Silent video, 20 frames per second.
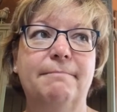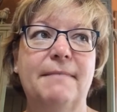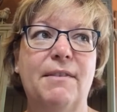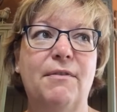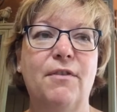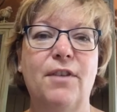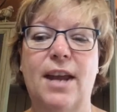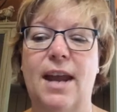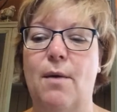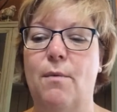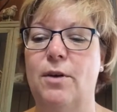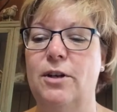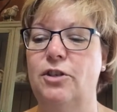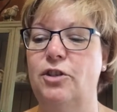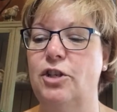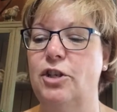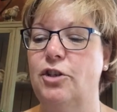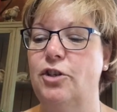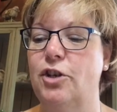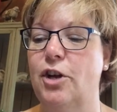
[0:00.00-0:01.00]
forget what
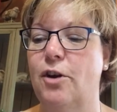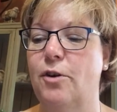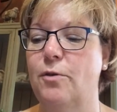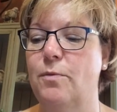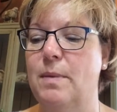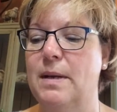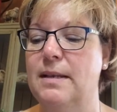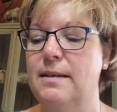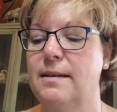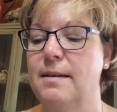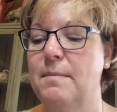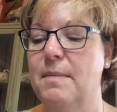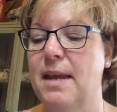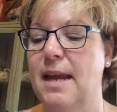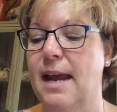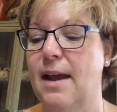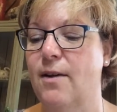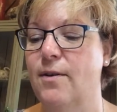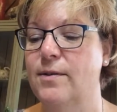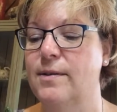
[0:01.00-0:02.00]
she showed, but
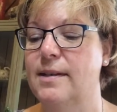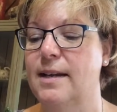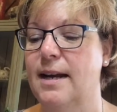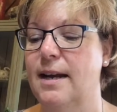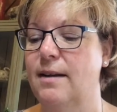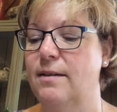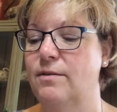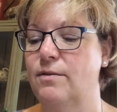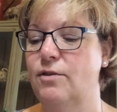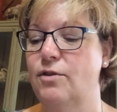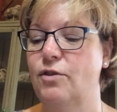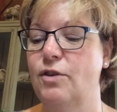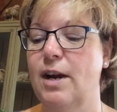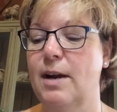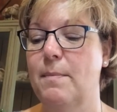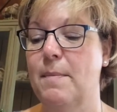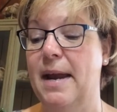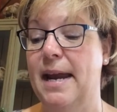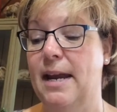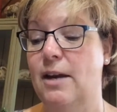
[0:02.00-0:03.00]
something else, and it
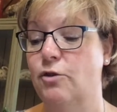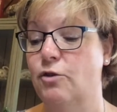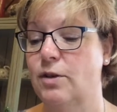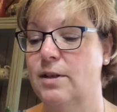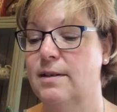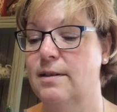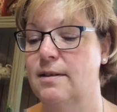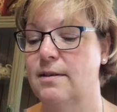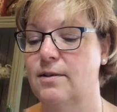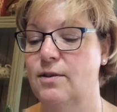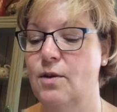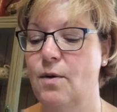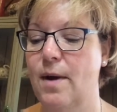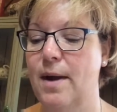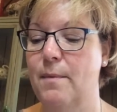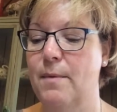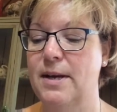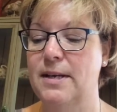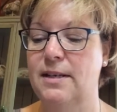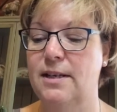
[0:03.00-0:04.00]
struck my interest. And so
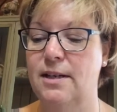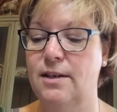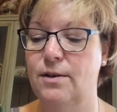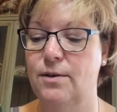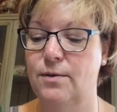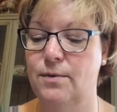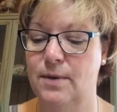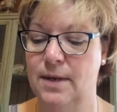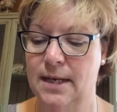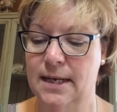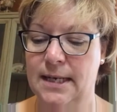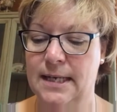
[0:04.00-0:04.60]
I went to